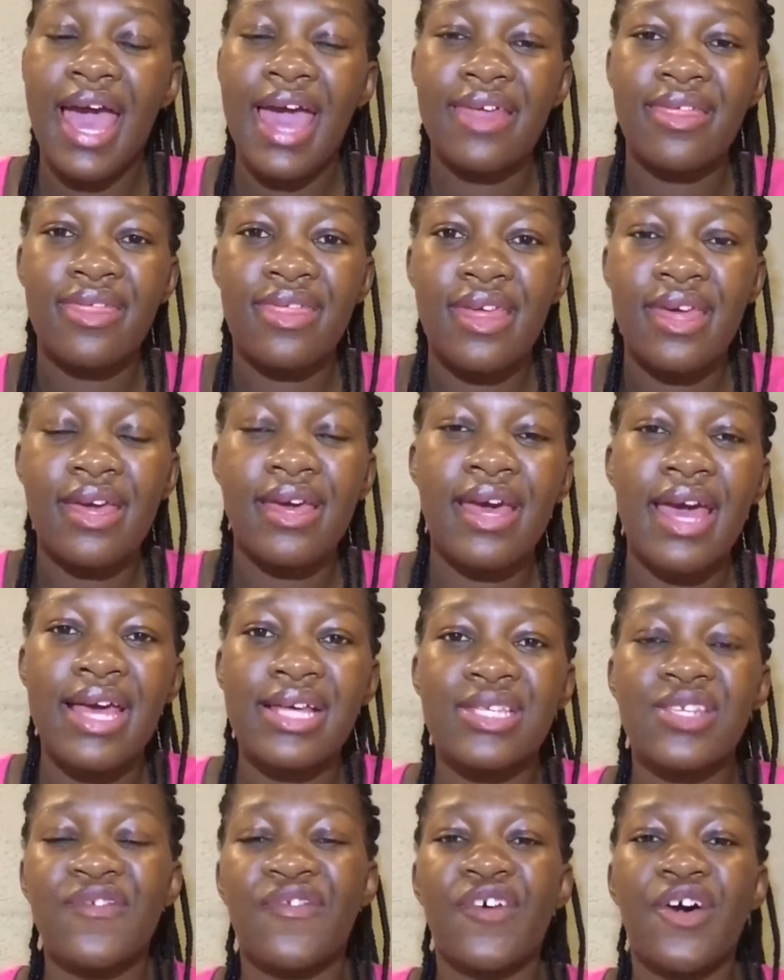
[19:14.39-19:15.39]
I think
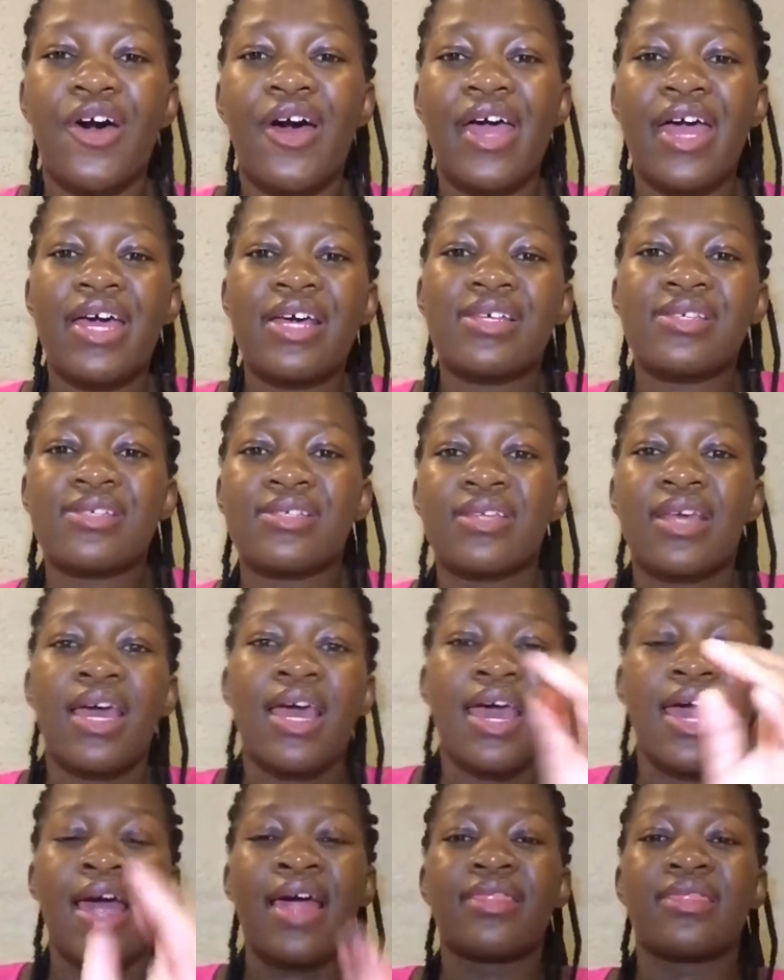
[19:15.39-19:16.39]
as far as
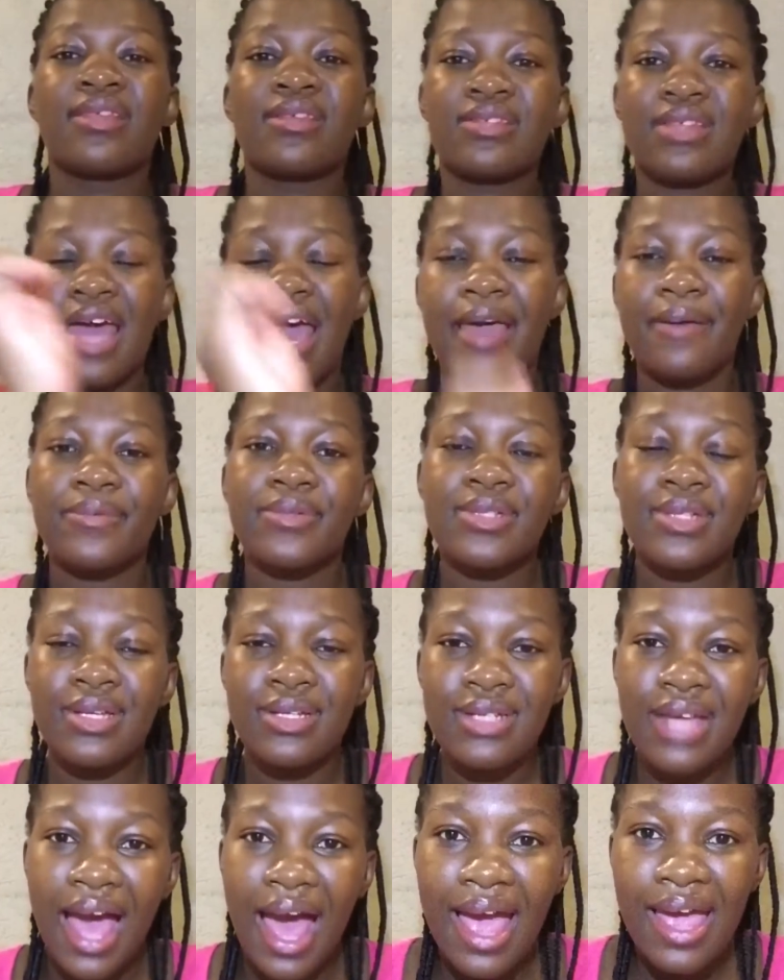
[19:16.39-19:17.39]
the times
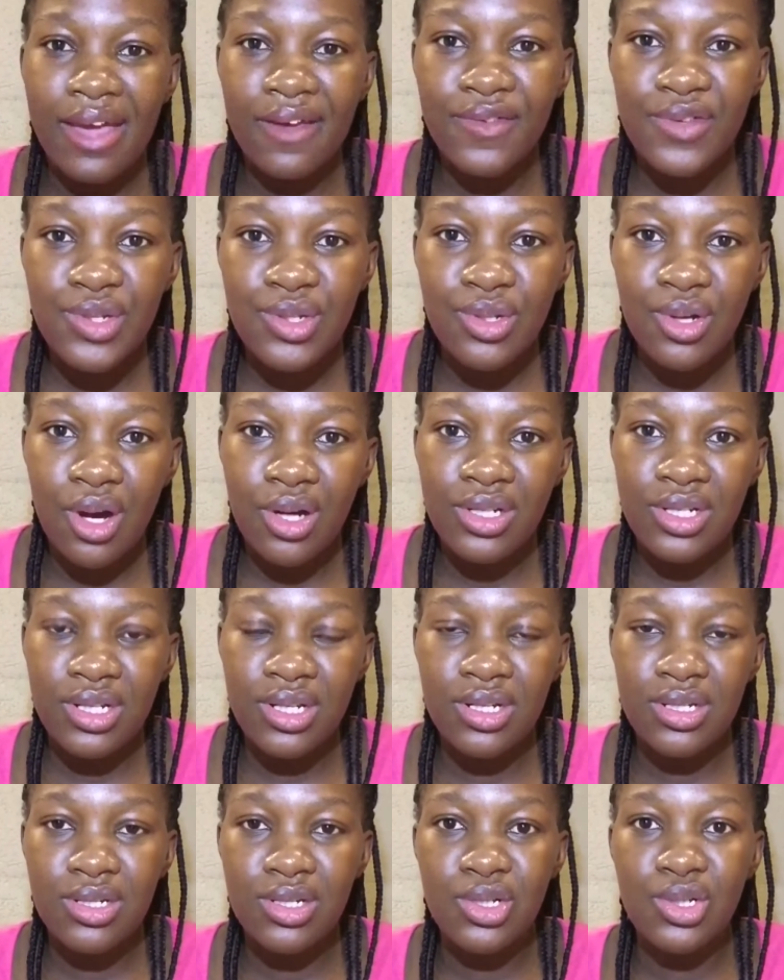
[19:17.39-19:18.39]
that I have
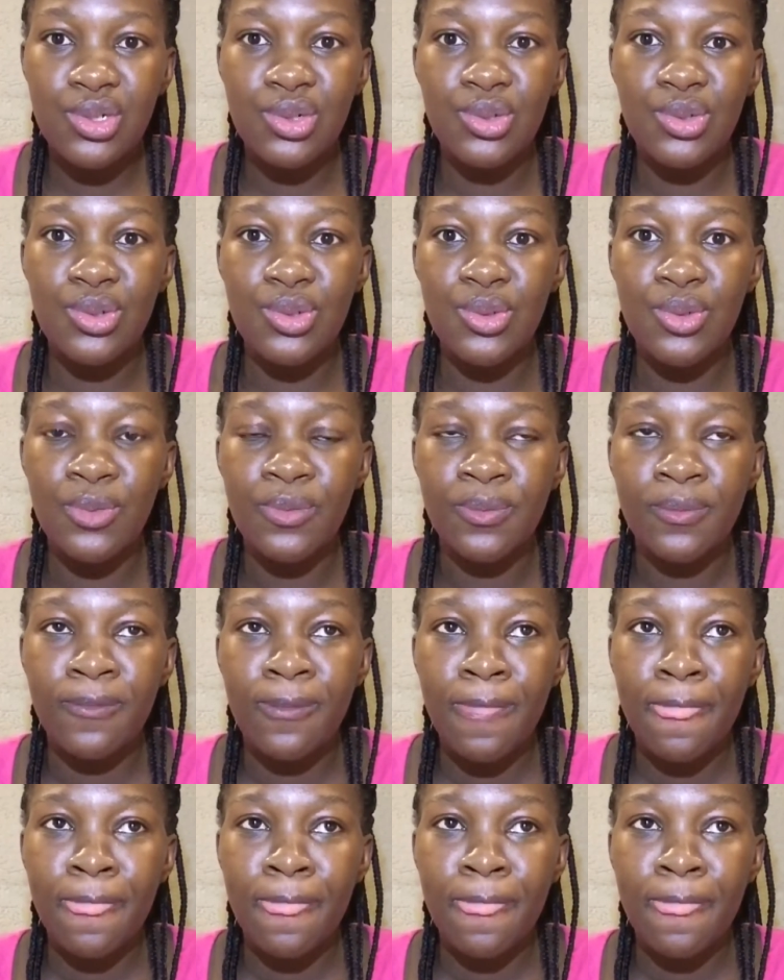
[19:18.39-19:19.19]
started to